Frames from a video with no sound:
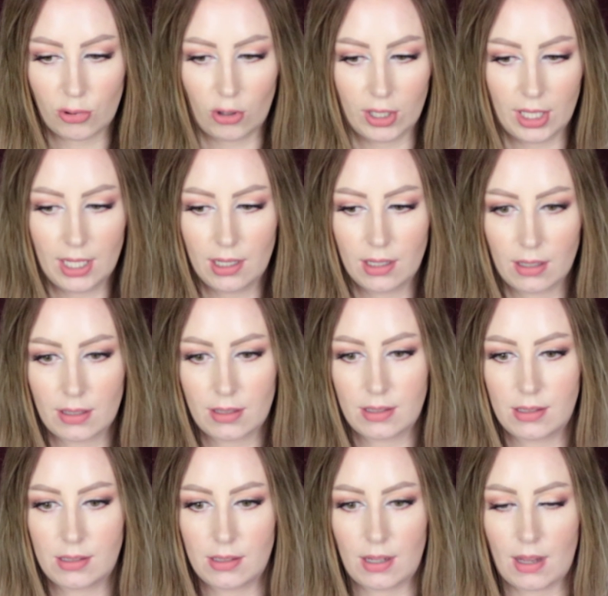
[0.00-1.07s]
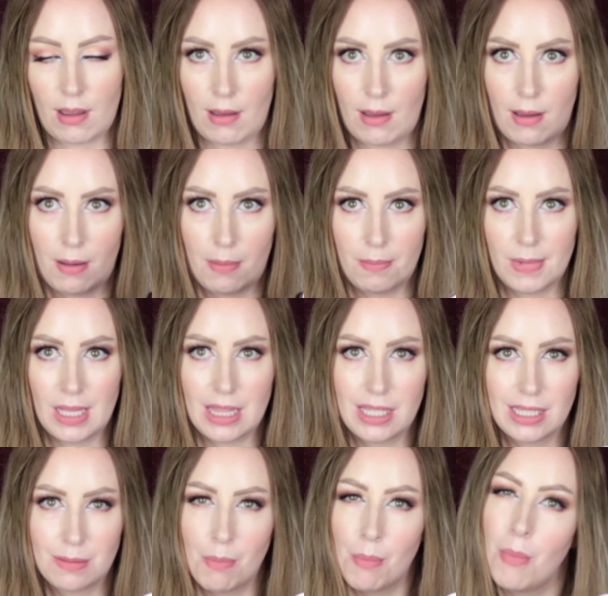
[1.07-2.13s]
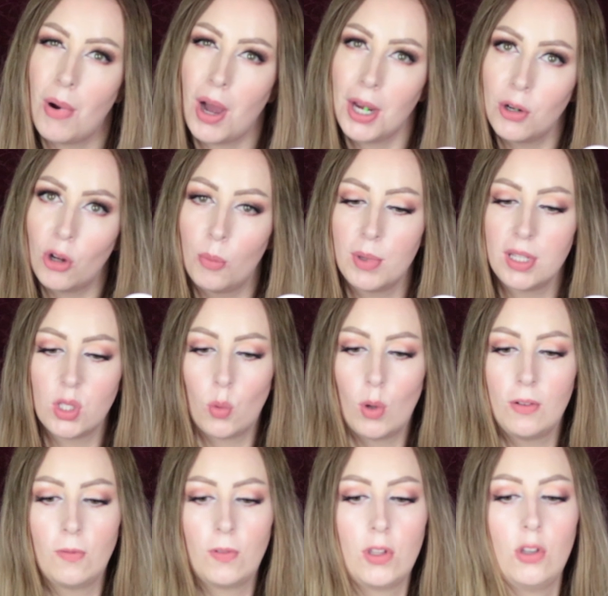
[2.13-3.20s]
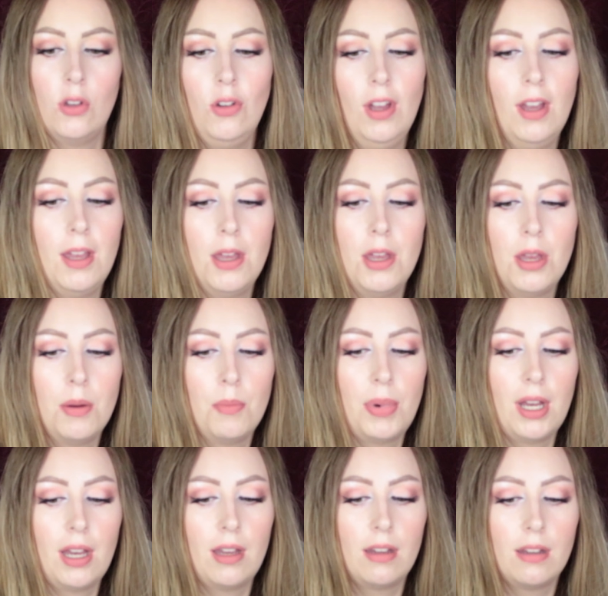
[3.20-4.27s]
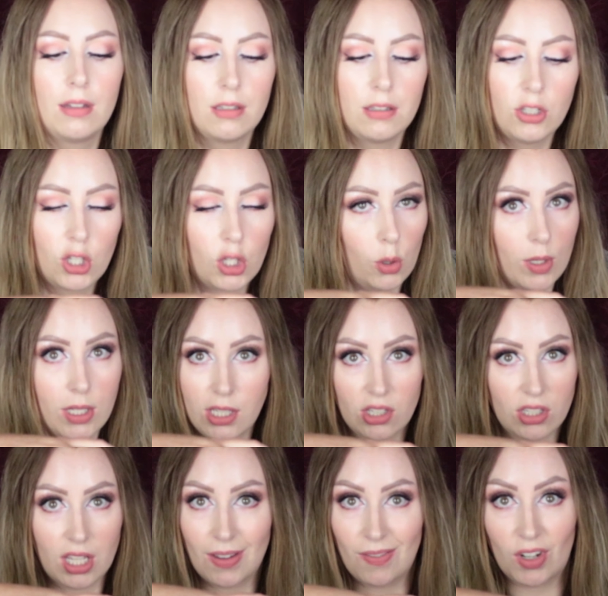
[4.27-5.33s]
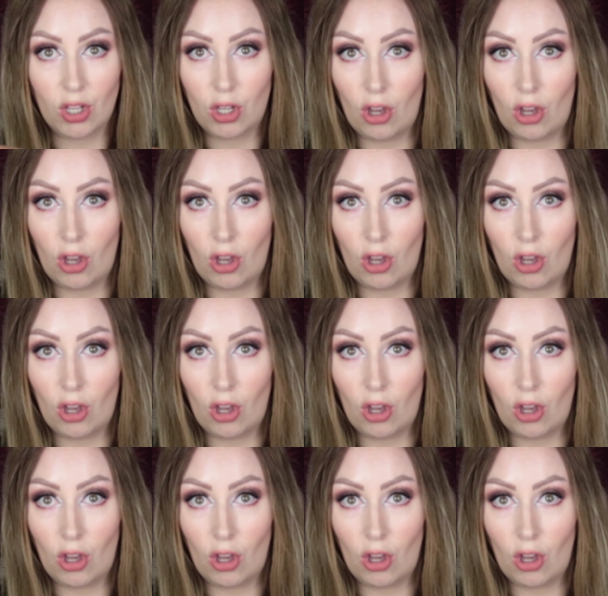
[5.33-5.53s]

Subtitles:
products, this might not be the one for you, but you could always just give it a